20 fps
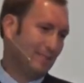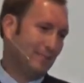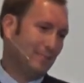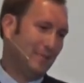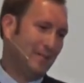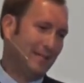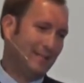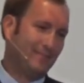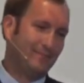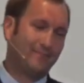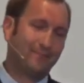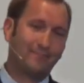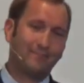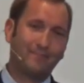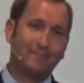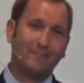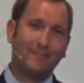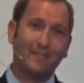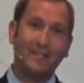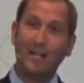But
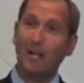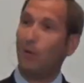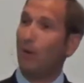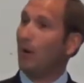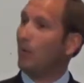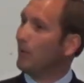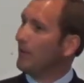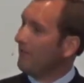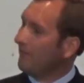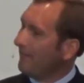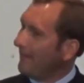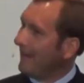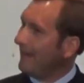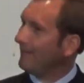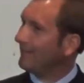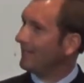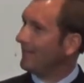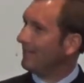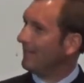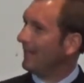you know what? We
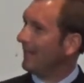found him.